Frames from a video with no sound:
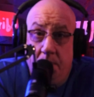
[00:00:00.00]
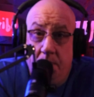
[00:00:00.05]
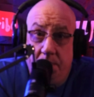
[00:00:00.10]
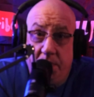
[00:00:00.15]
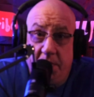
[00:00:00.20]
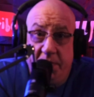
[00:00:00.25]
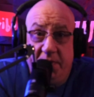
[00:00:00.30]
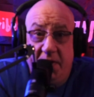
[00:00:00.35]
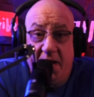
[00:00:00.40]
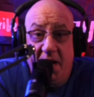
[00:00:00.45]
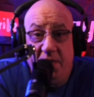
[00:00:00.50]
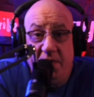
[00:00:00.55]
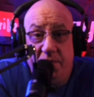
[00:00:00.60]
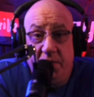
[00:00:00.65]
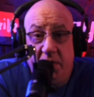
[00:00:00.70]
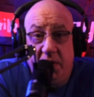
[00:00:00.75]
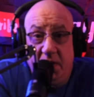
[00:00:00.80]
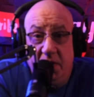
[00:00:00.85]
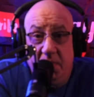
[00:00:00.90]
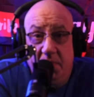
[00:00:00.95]
But the
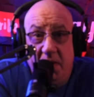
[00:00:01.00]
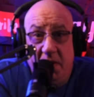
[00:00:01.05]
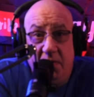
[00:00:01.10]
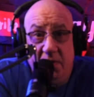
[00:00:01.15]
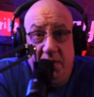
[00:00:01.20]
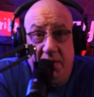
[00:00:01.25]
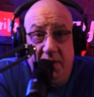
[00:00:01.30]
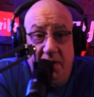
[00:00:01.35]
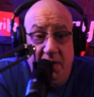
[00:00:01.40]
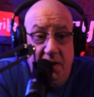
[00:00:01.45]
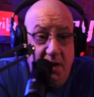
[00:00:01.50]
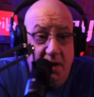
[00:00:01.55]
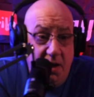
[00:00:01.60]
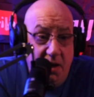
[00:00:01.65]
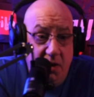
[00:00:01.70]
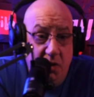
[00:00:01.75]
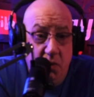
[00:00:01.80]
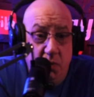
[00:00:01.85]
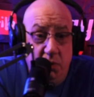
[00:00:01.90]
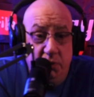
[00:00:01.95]
African American
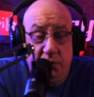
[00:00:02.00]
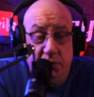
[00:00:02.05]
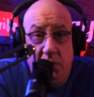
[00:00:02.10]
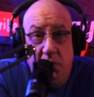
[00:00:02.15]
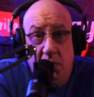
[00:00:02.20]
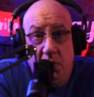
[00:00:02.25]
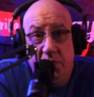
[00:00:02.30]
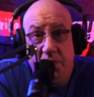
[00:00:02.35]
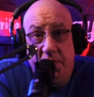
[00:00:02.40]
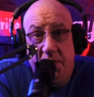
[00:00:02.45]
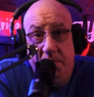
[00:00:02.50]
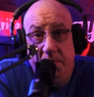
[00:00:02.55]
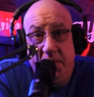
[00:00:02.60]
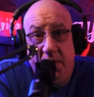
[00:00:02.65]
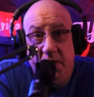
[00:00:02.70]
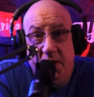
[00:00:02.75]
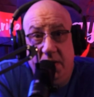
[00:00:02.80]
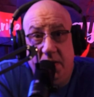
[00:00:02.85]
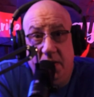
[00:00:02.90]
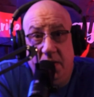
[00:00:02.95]
guy who was all over the
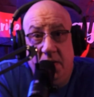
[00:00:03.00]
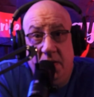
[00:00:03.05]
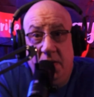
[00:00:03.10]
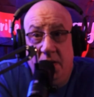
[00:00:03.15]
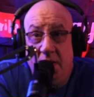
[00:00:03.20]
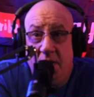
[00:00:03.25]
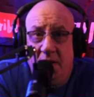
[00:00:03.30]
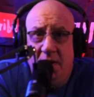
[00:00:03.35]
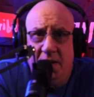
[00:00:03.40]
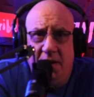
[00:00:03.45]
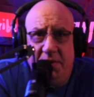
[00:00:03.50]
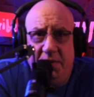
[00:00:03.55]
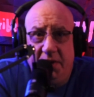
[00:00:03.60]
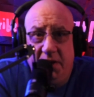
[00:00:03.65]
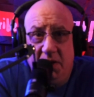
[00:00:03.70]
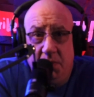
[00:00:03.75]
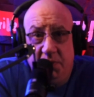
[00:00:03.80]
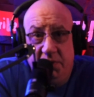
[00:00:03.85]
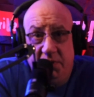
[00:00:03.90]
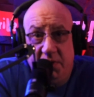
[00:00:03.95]
media, I think
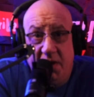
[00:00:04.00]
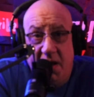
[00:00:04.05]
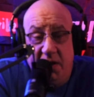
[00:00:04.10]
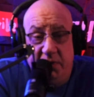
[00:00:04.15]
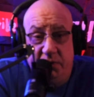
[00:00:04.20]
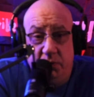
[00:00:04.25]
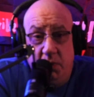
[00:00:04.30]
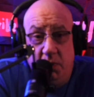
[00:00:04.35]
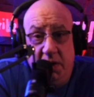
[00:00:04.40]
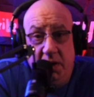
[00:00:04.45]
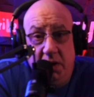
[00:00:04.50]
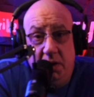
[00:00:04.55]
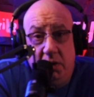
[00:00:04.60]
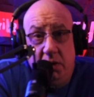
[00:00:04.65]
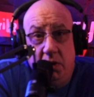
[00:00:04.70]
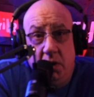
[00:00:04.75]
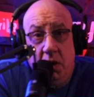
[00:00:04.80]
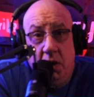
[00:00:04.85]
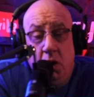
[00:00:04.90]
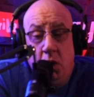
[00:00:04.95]
it was last week,
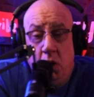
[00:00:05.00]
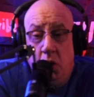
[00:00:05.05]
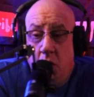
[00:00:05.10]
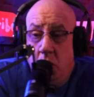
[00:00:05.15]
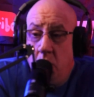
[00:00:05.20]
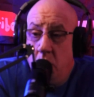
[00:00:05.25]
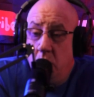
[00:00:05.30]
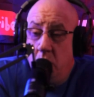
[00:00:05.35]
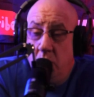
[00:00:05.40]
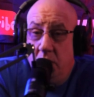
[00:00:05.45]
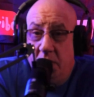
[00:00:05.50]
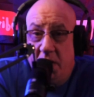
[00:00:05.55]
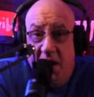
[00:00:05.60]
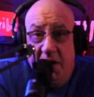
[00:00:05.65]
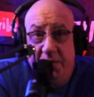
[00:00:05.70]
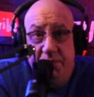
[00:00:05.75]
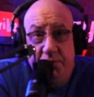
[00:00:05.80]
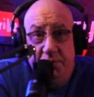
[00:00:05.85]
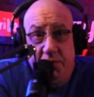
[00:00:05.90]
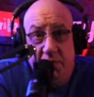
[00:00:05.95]
who
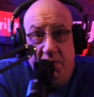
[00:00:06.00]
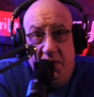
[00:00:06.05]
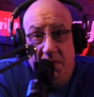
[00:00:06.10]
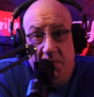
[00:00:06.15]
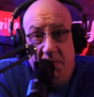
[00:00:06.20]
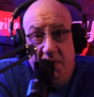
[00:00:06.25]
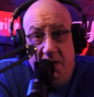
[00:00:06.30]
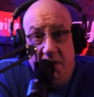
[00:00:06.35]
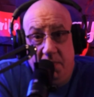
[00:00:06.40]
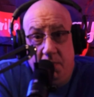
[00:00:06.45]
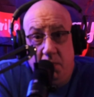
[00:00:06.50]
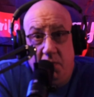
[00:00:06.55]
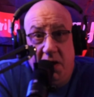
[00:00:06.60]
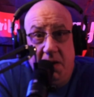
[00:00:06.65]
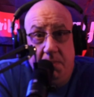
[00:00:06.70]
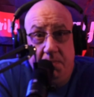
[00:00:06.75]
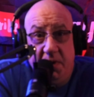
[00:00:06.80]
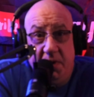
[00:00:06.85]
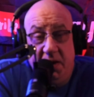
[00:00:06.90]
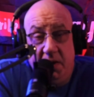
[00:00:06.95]
live streamed him
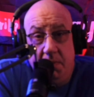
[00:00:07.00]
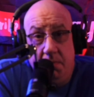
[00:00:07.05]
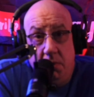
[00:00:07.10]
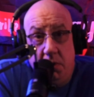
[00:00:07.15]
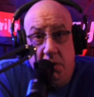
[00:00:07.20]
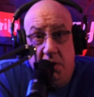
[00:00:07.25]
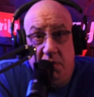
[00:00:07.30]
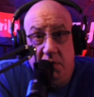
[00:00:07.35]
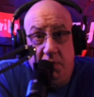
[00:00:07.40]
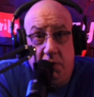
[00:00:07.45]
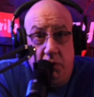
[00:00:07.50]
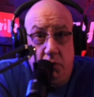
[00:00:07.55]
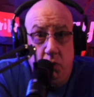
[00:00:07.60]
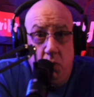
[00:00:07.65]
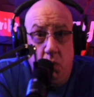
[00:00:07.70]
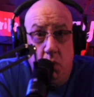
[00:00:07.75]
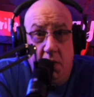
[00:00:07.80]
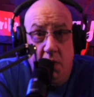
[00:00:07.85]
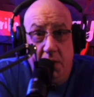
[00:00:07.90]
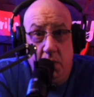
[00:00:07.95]
raping and murdering 2
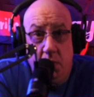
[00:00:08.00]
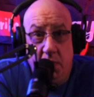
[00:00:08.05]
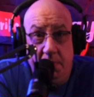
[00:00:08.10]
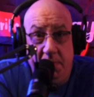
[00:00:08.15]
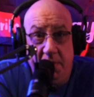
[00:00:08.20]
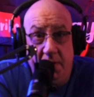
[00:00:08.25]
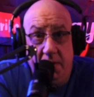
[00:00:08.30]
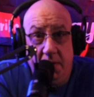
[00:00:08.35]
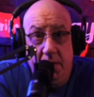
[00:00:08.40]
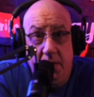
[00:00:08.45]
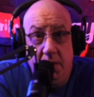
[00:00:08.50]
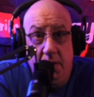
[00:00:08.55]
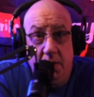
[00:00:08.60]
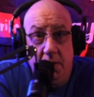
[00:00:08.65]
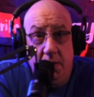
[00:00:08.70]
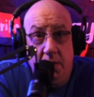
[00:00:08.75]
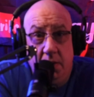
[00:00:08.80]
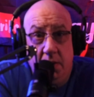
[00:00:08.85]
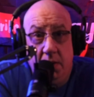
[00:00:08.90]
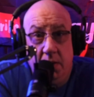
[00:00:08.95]
white women,
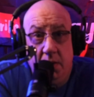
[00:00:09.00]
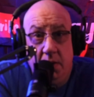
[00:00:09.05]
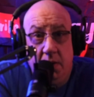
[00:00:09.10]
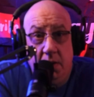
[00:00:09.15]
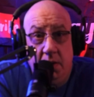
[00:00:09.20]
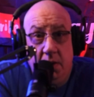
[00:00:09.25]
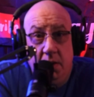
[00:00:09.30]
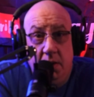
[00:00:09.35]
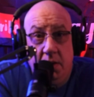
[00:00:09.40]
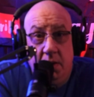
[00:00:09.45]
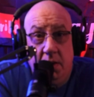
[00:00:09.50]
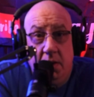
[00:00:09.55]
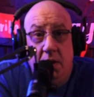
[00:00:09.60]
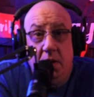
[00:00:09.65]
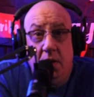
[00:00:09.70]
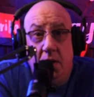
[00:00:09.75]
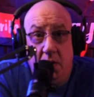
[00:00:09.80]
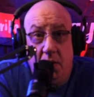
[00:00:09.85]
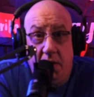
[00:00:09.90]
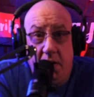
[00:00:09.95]

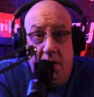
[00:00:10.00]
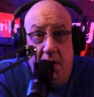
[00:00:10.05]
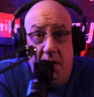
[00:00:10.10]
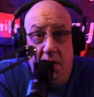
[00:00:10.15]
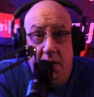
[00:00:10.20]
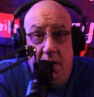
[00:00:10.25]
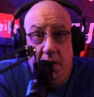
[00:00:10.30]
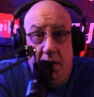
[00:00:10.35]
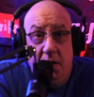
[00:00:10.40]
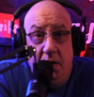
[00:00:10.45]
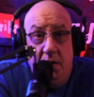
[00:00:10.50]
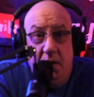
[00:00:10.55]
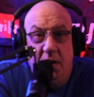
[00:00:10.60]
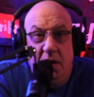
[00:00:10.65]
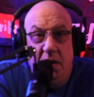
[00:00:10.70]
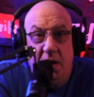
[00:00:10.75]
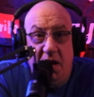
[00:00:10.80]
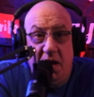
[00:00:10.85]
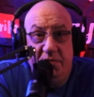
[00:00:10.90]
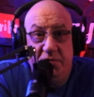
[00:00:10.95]
okay,
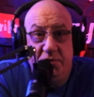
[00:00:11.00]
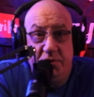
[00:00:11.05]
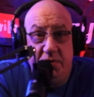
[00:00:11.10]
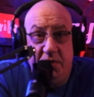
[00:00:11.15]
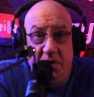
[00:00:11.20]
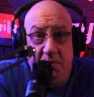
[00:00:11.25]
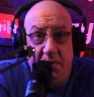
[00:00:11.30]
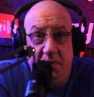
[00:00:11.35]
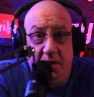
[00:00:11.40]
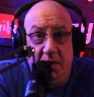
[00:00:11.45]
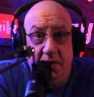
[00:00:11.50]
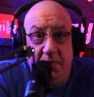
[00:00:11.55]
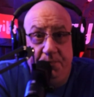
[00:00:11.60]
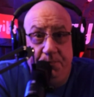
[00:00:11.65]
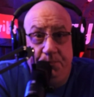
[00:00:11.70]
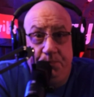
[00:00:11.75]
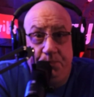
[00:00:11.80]
live streaming it.